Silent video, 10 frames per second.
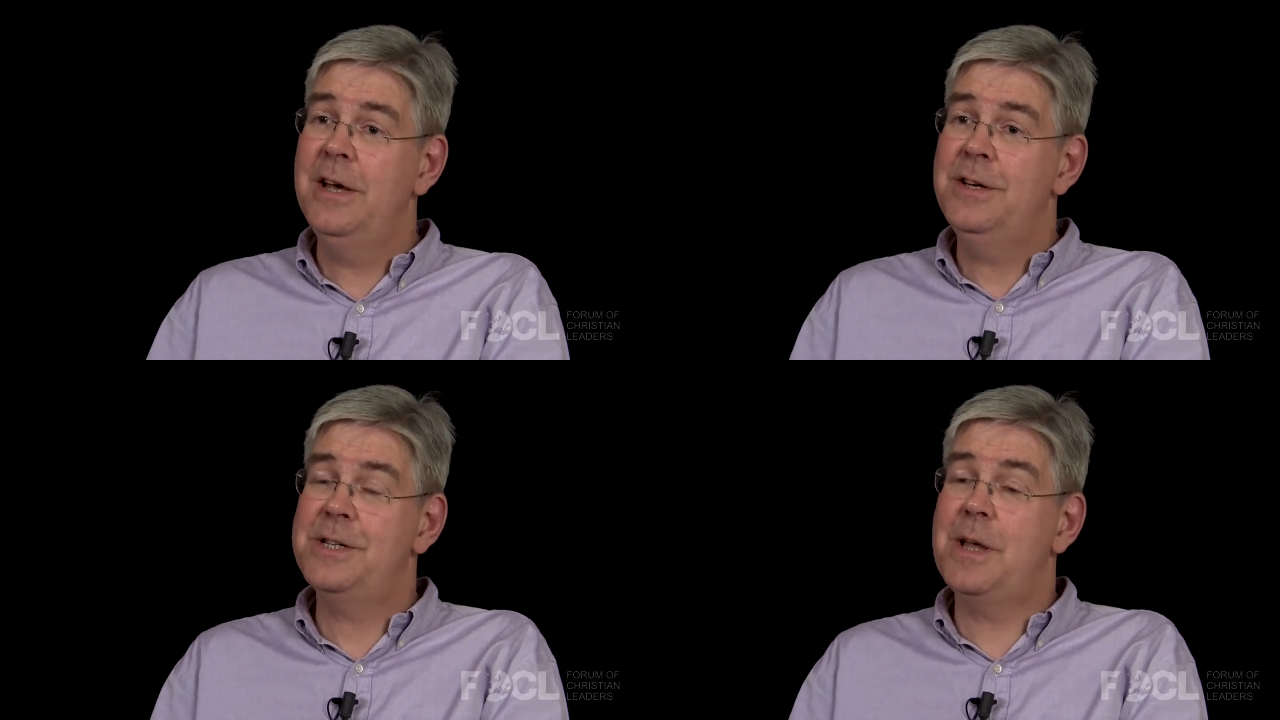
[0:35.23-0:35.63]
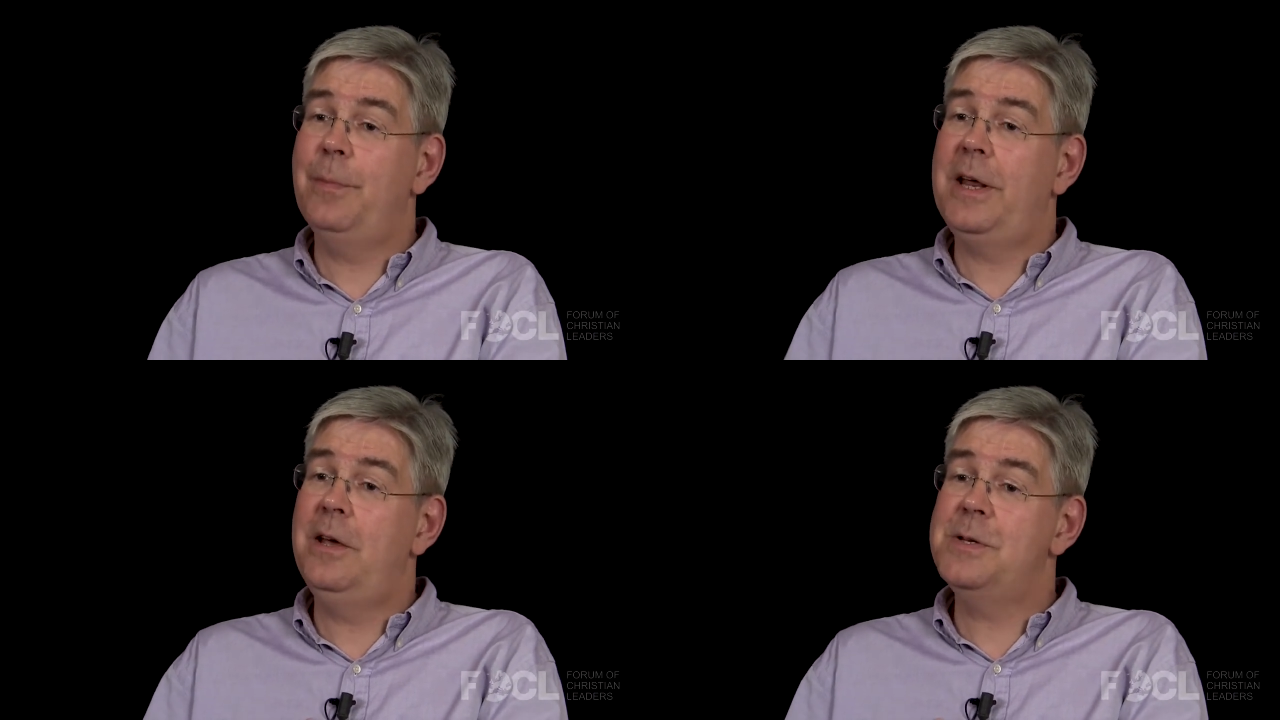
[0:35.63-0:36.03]
to
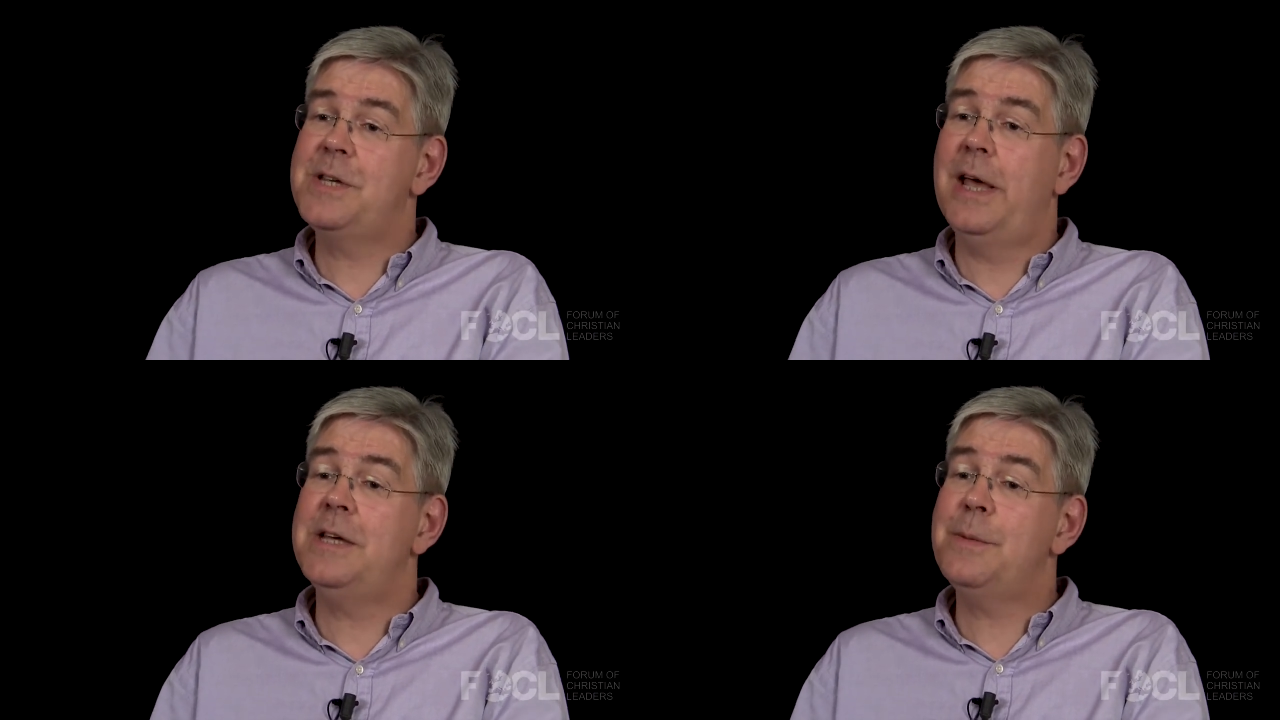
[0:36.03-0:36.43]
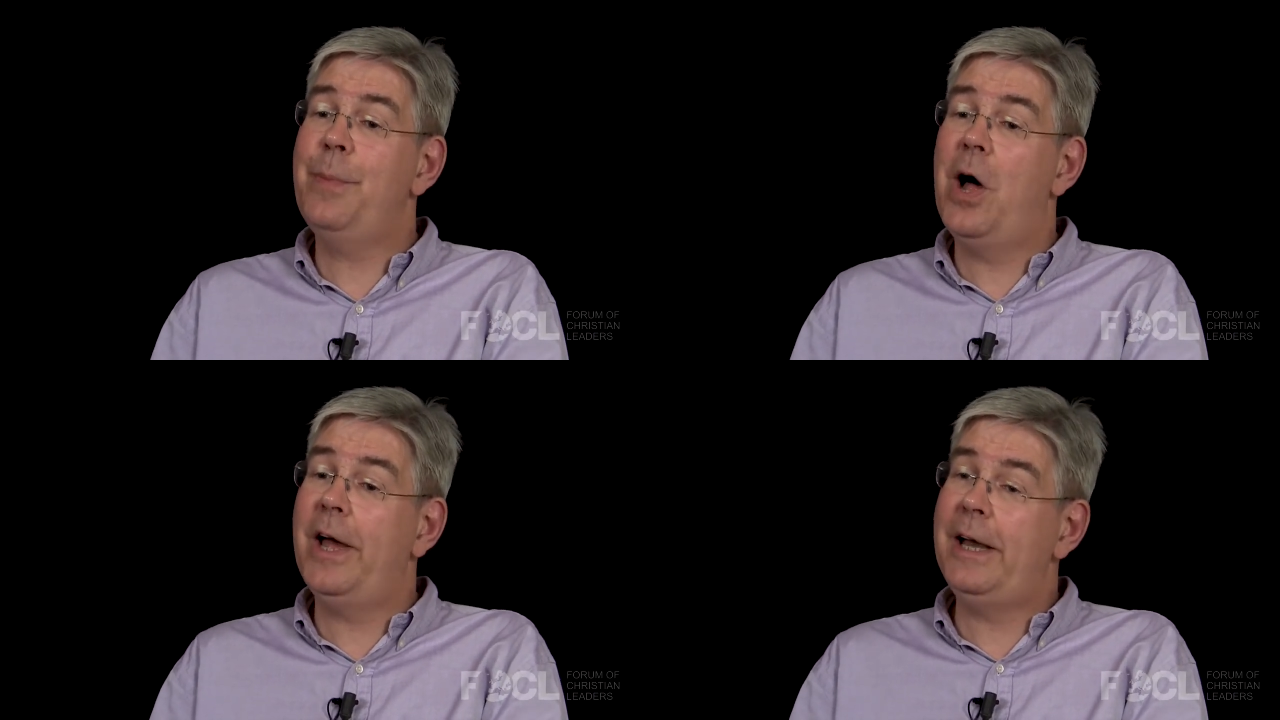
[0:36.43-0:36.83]
somebody who, say, is a
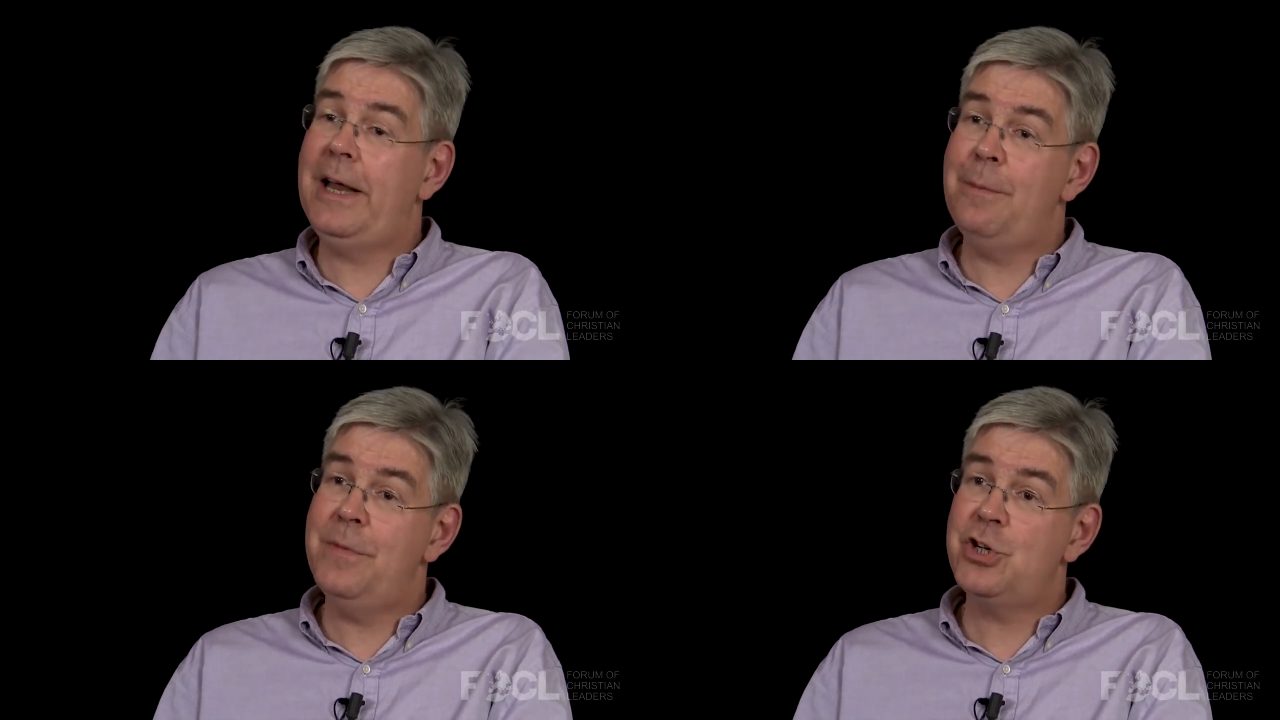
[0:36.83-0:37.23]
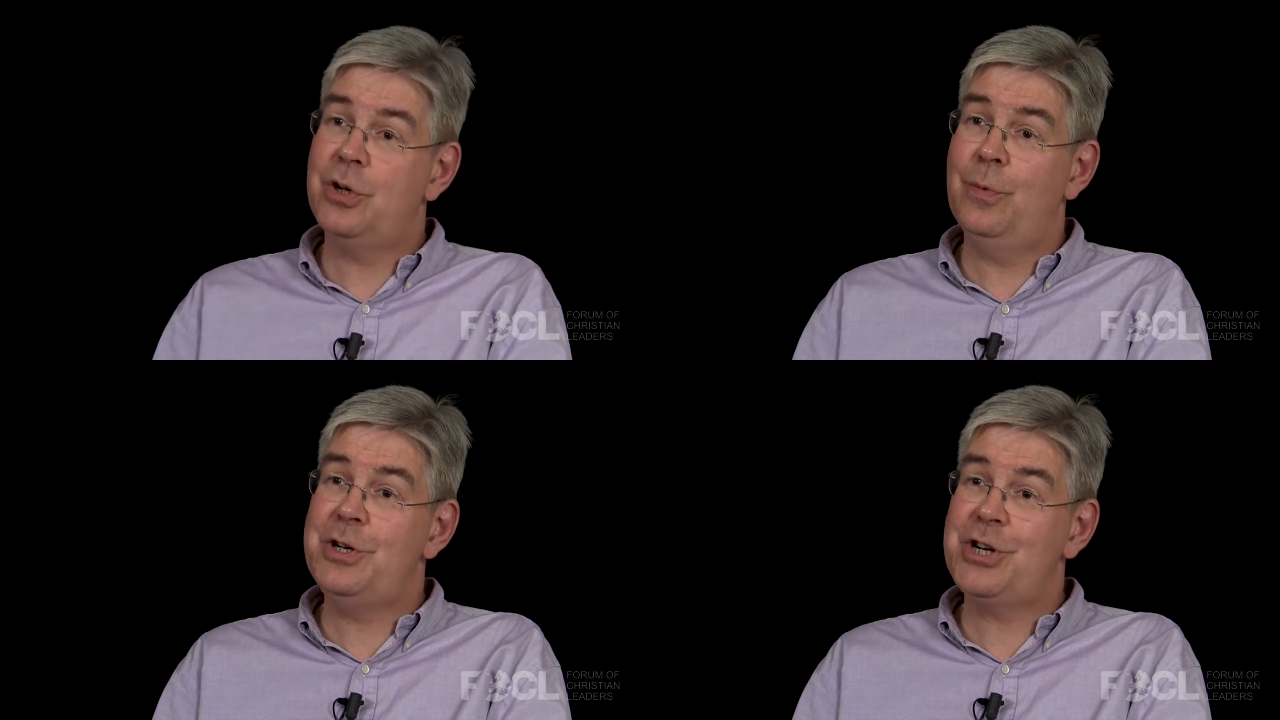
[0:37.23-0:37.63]
pioneer
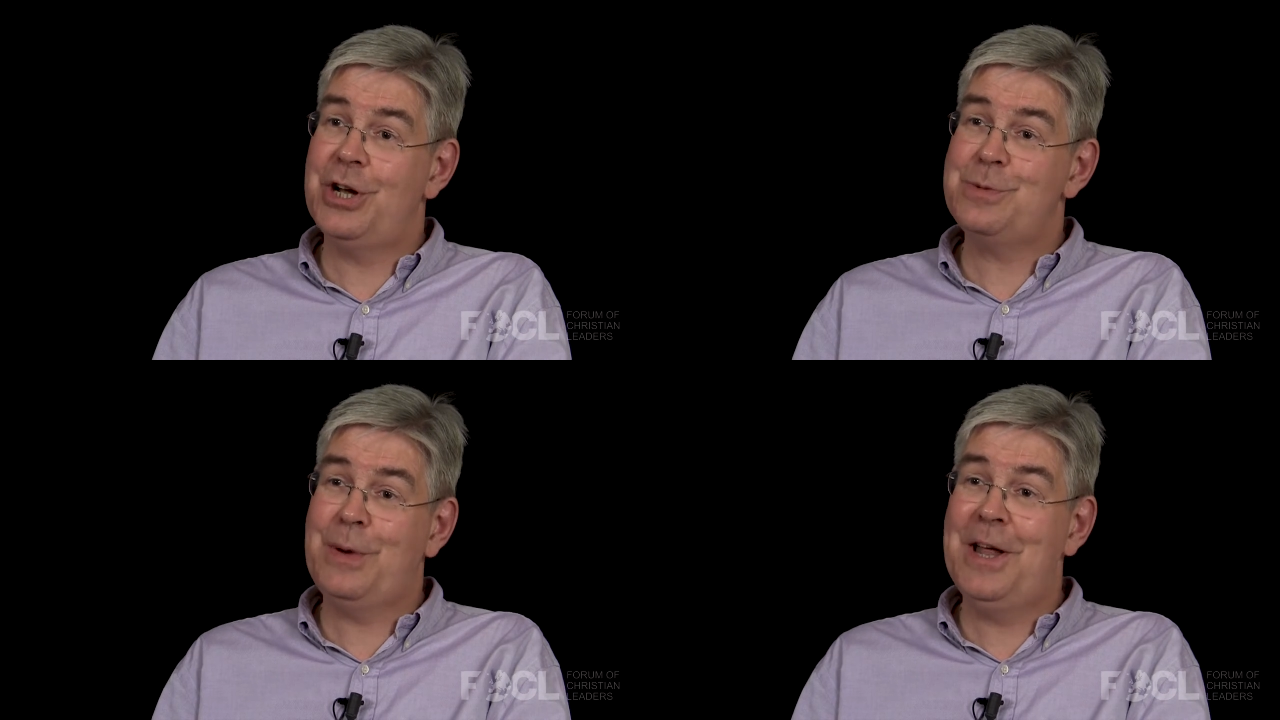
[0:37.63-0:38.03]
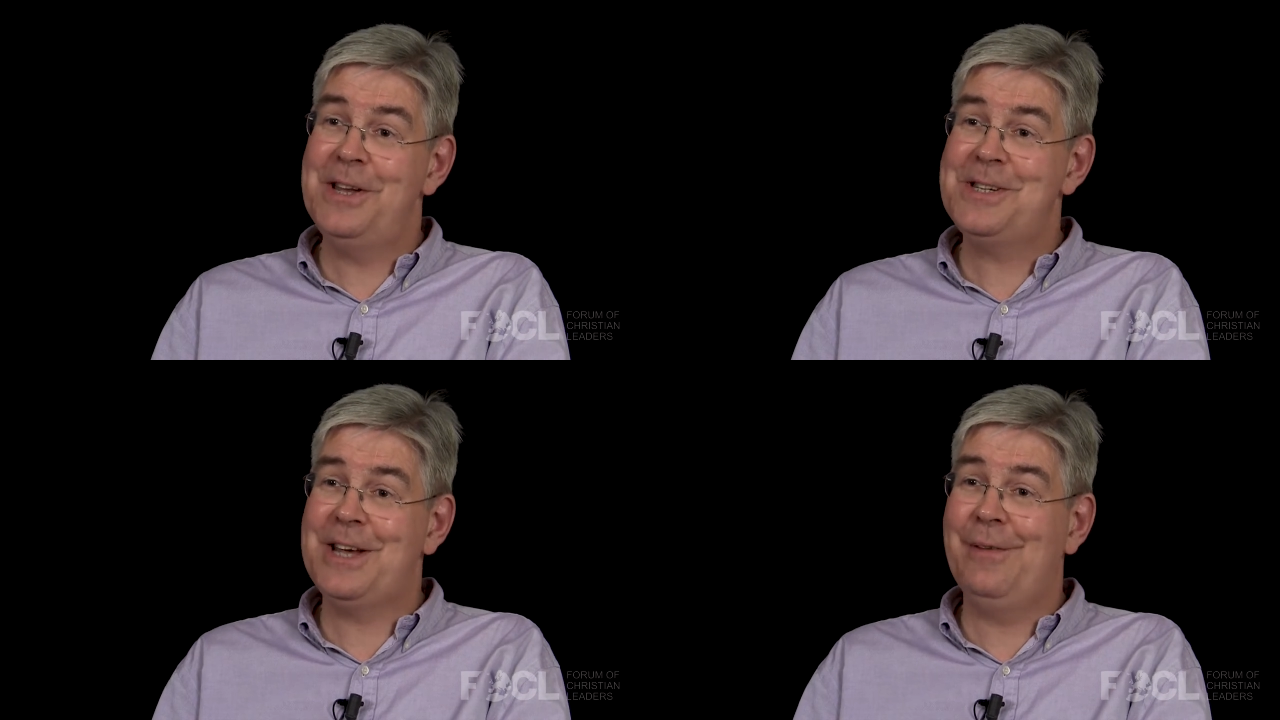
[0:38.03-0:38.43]
missionary church
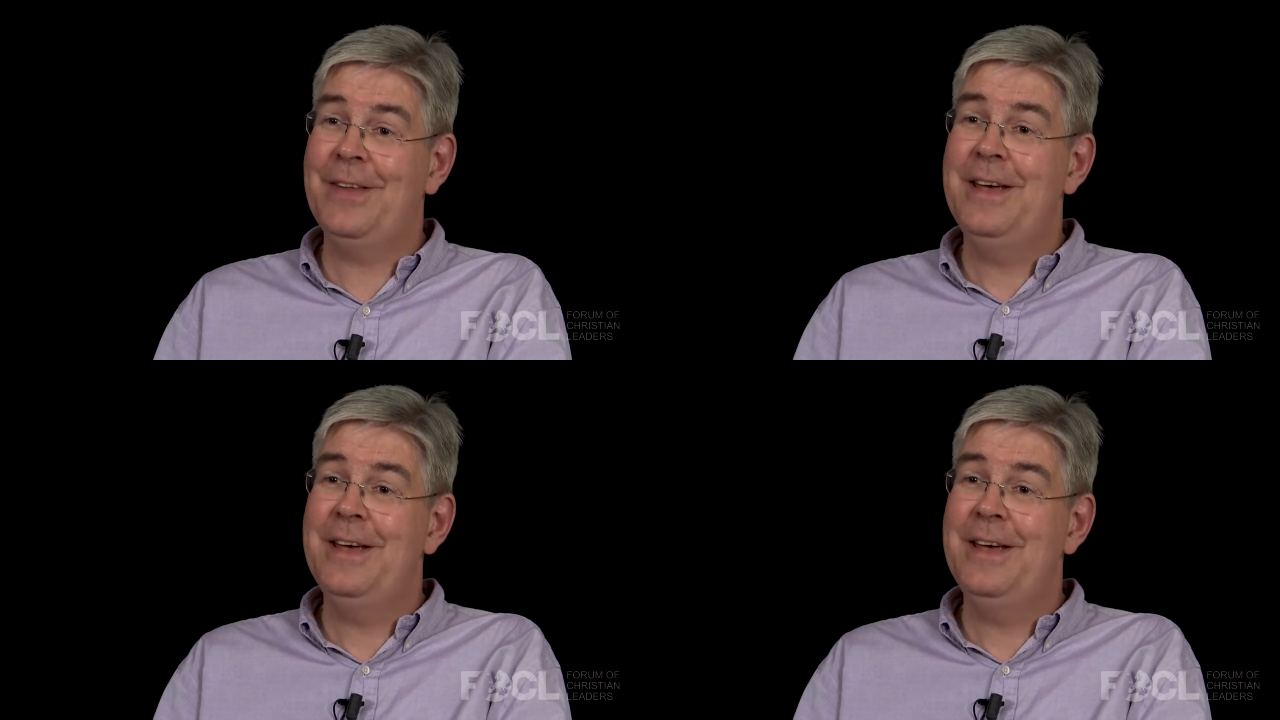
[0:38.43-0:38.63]
planter.